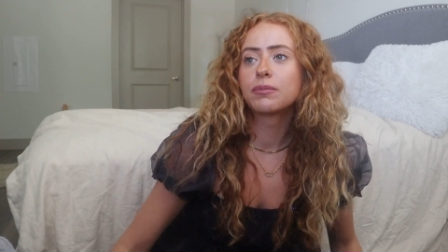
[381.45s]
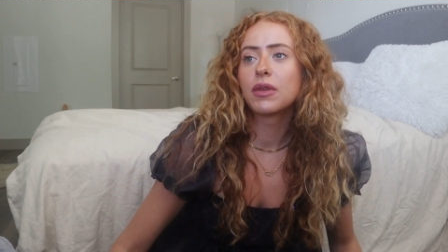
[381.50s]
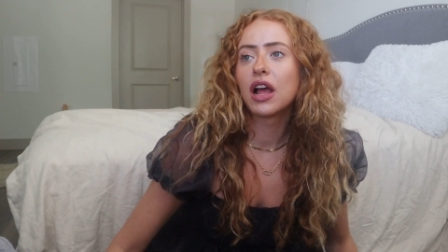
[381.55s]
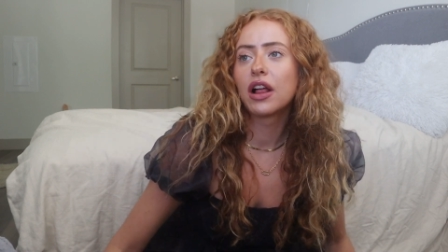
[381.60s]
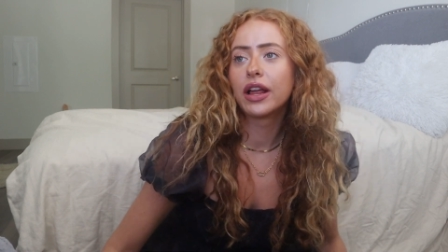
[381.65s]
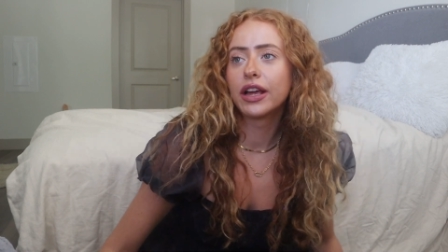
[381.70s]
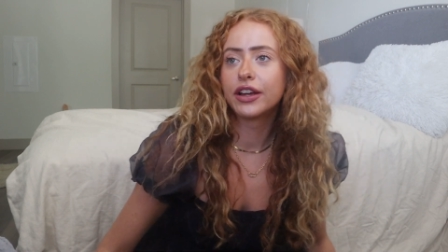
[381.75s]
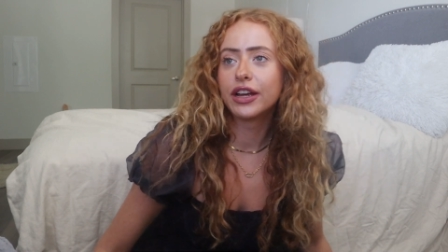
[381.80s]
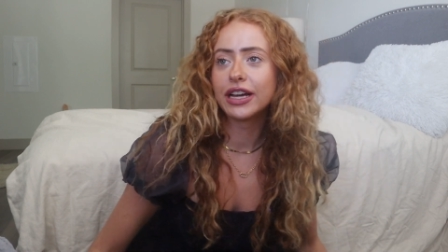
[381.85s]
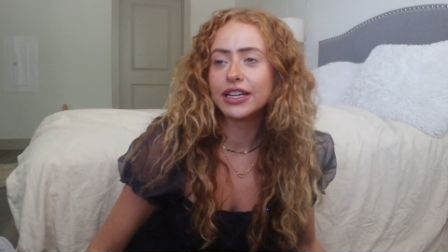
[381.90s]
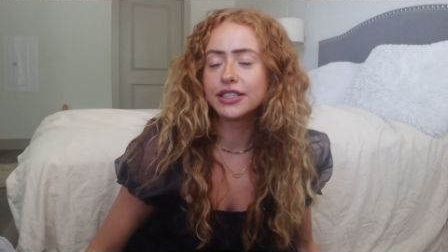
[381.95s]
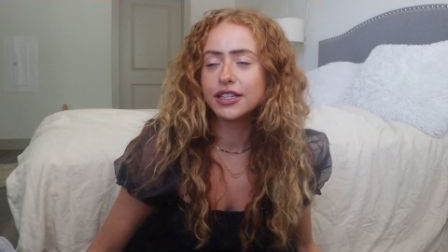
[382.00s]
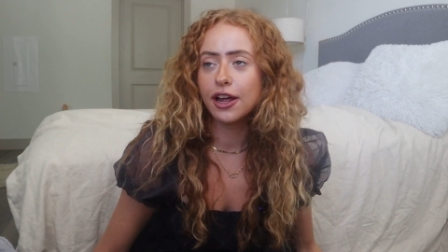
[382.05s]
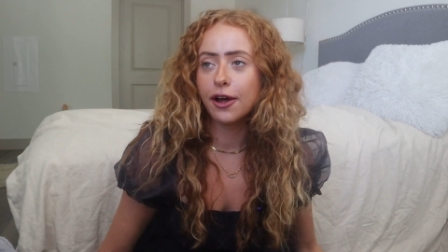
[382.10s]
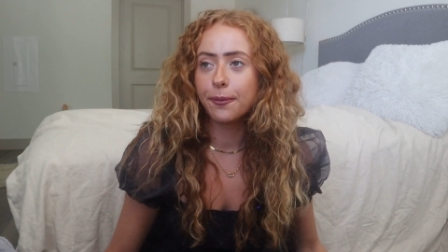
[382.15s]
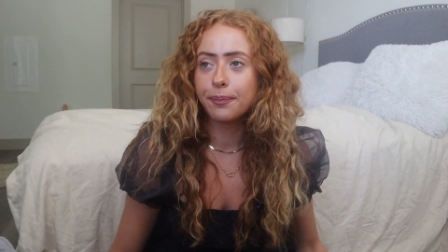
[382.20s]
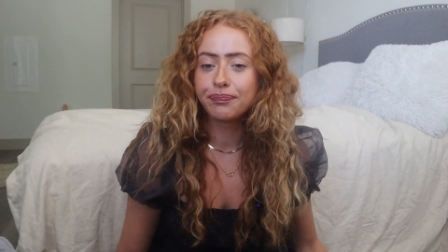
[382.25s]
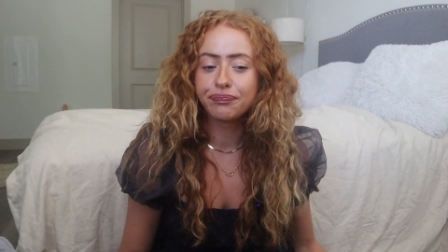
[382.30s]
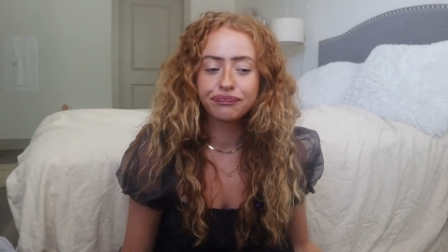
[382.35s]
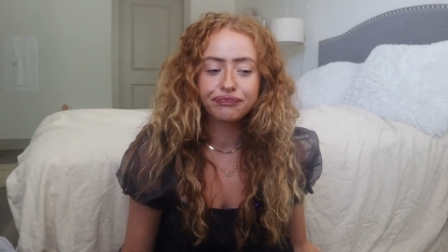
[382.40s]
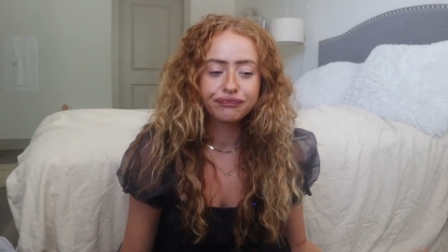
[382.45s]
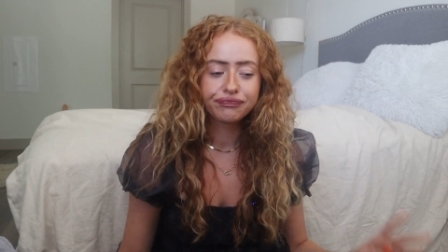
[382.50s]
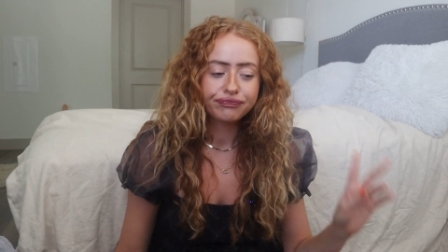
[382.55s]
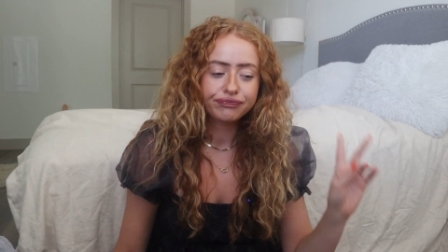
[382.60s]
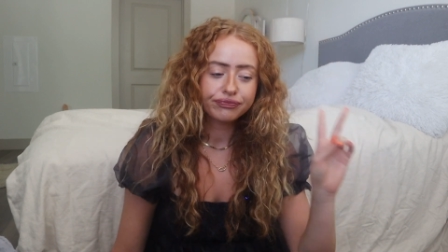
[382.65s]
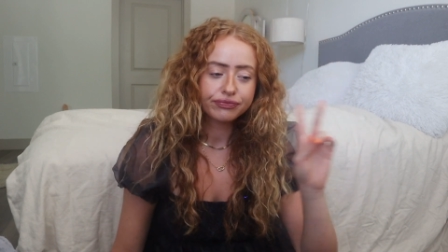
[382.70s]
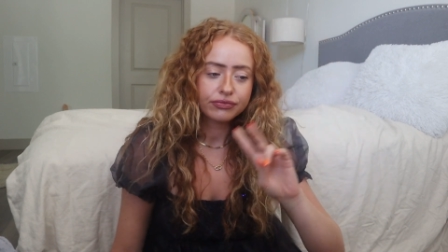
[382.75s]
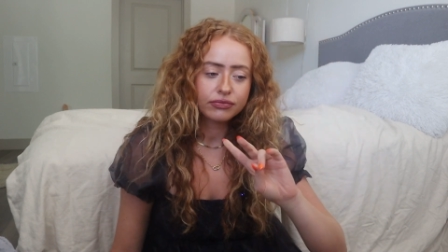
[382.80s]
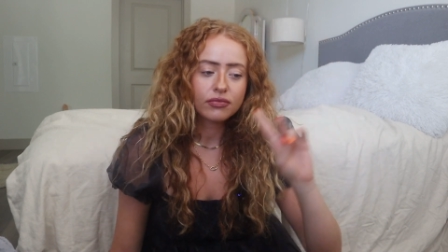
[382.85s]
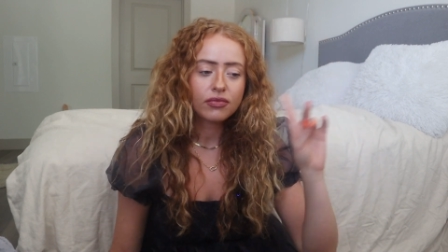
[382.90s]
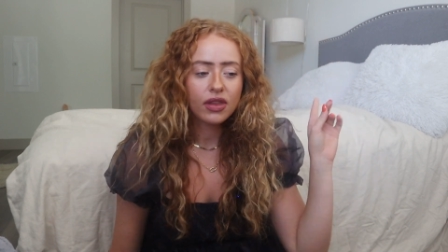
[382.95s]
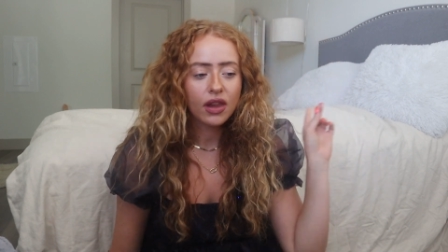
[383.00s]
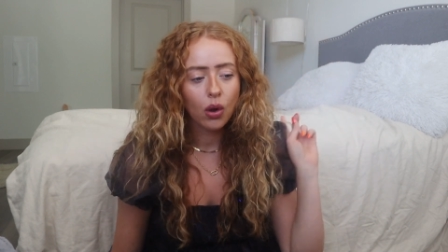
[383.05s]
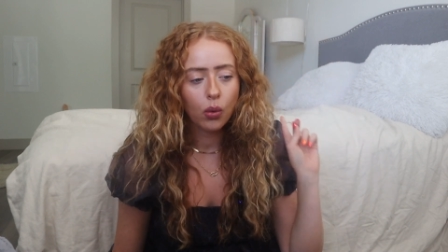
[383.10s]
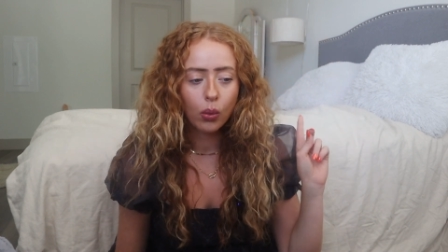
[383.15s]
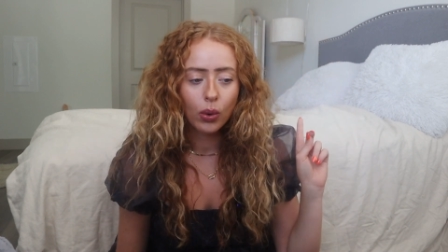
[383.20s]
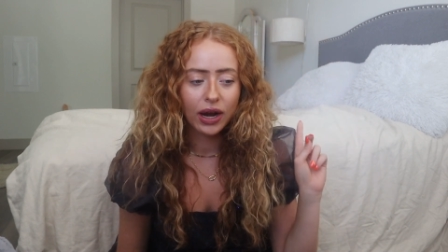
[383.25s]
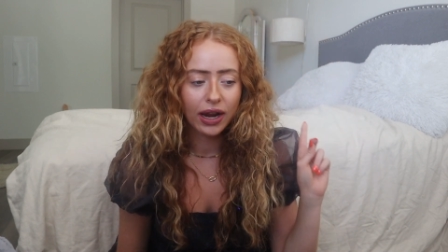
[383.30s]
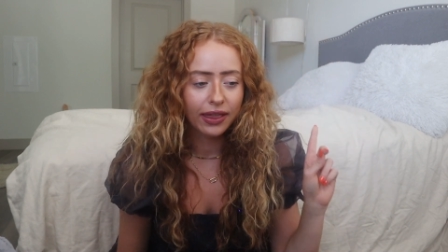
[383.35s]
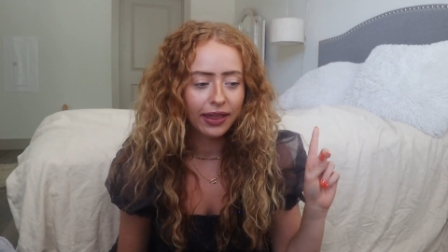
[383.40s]
I'll let you guys know
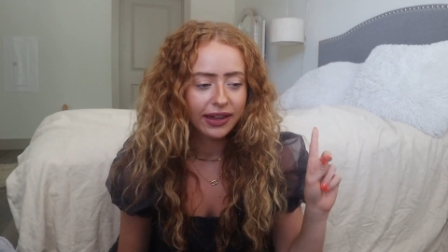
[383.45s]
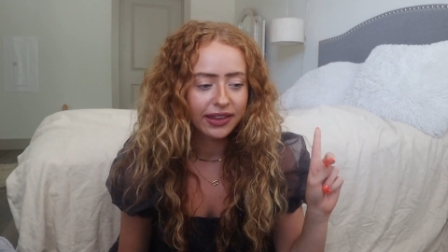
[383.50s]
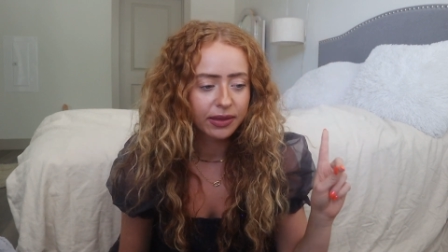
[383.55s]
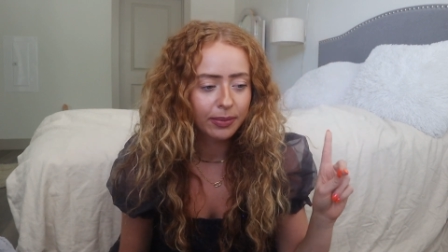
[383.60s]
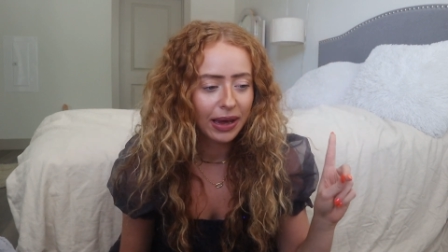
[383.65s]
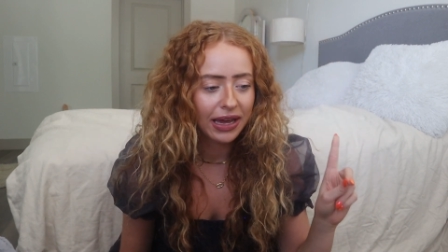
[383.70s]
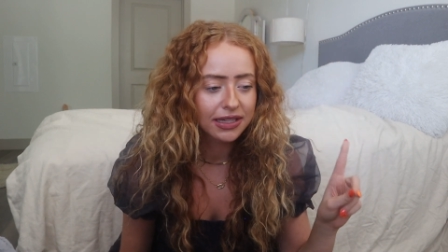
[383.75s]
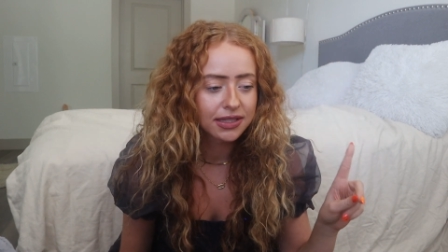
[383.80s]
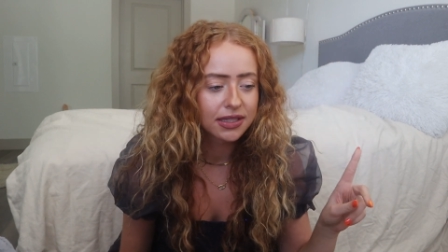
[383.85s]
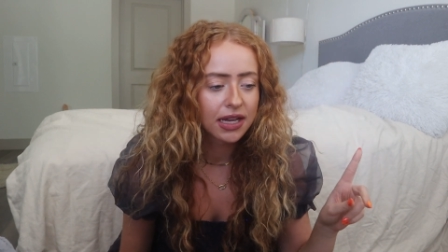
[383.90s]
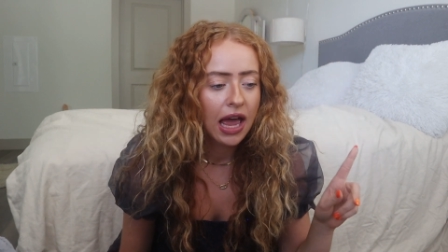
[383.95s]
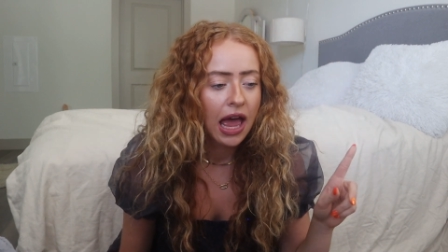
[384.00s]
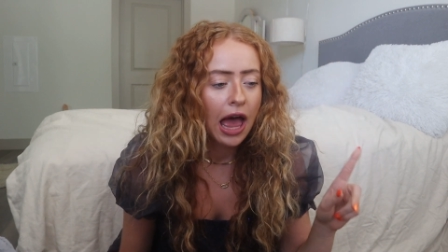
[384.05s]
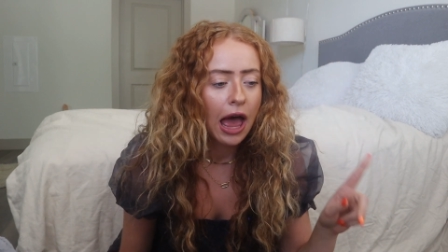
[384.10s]
what I like the best.